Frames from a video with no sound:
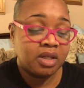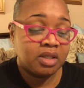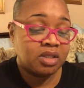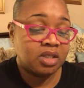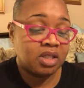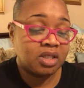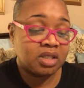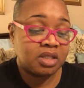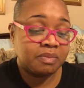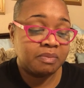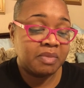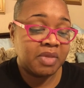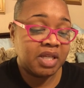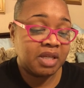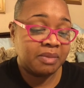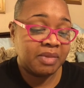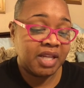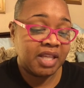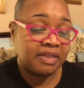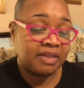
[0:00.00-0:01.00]
just many,
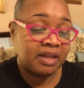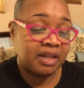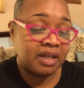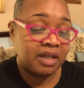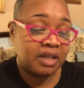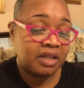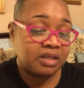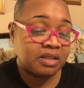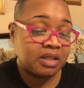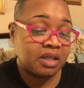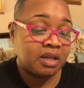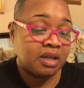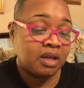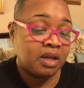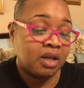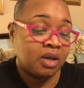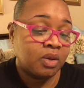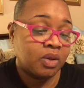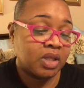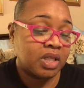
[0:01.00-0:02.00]
many things.
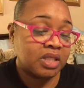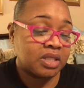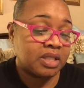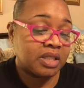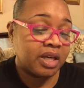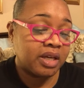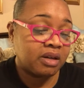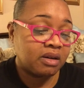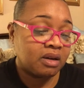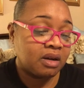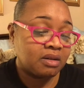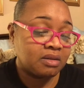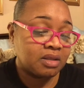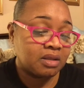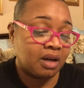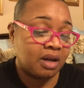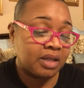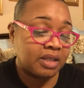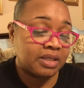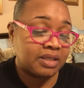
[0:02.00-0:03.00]
Well, this letter goes
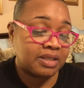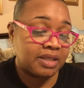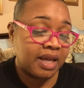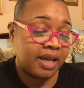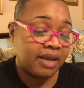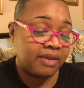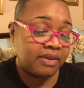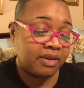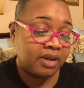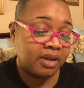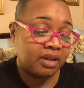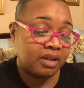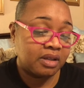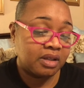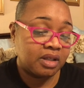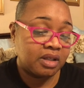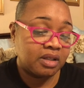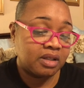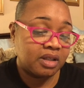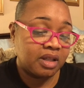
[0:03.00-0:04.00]
on to say that
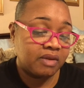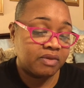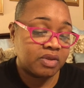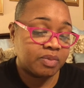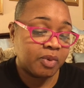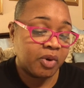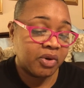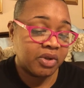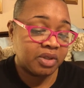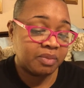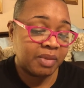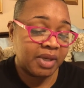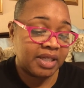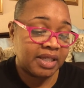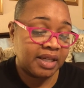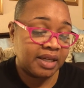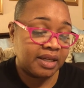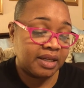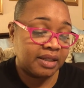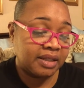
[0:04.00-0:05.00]
they've spoken to my
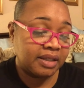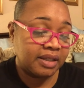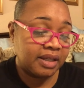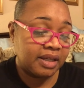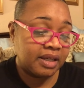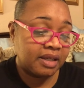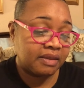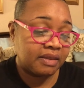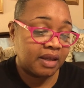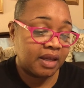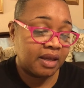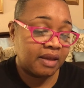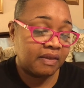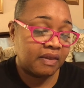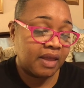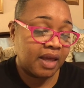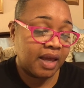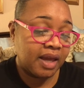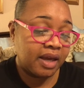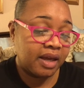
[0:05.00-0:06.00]
dad at length, and
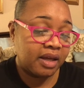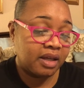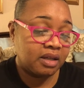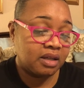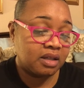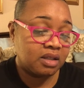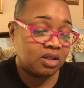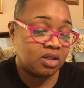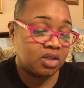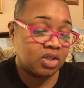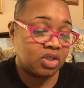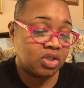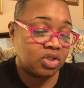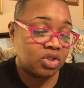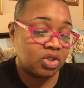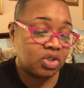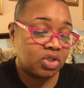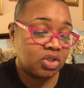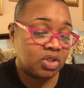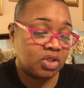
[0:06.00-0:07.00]
that
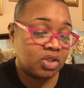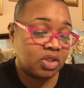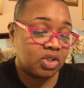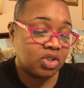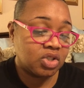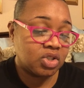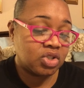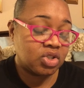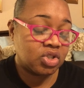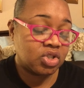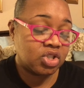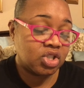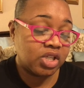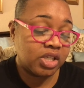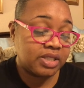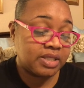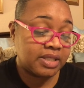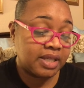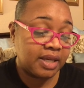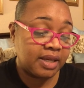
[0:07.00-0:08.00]

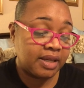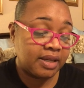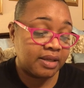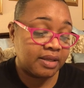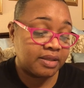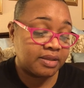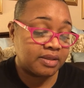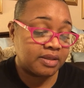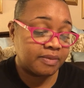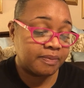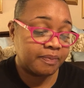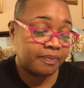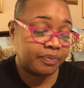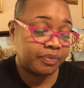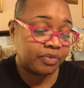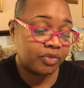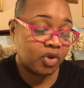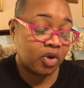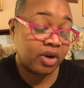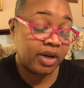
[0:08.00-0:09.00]
he says,
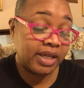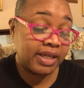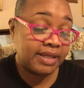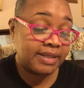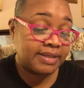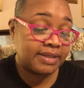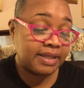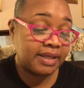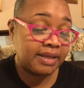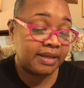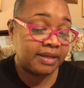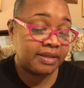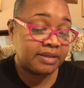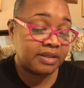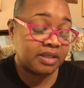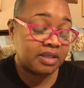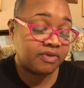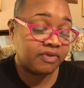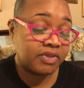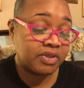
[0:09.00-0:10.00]

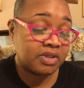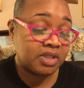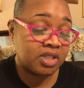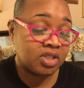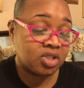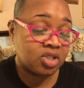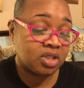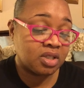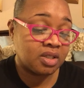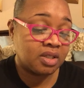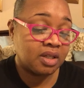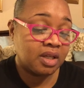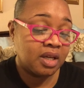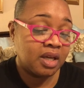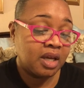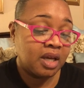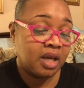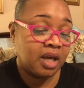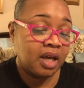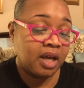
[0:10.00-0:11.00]
this physician,
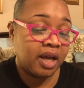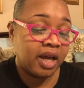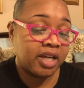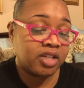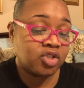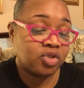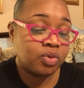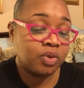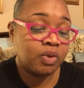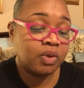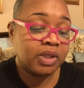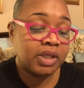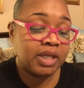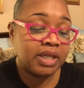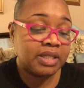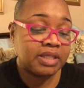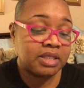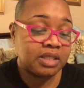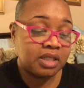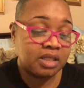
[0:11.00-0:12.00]
I truly
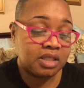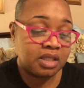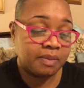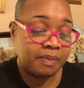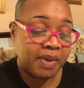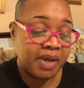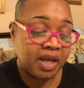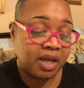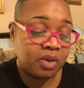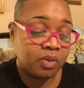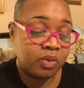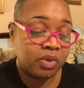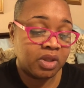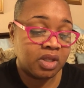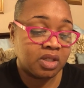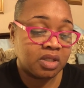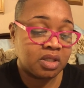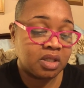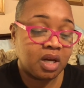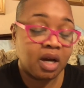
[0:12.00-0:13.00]
anticipate with
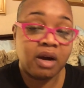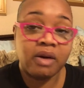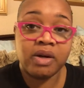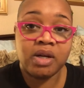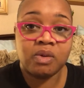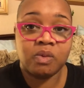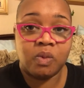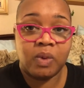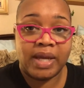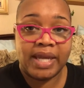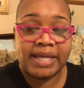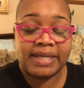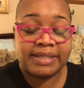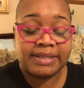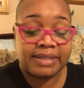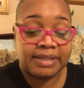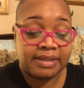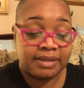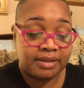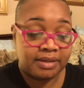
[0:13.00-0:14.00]
his current
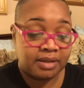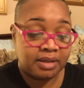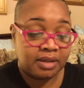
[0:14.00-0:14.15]
weight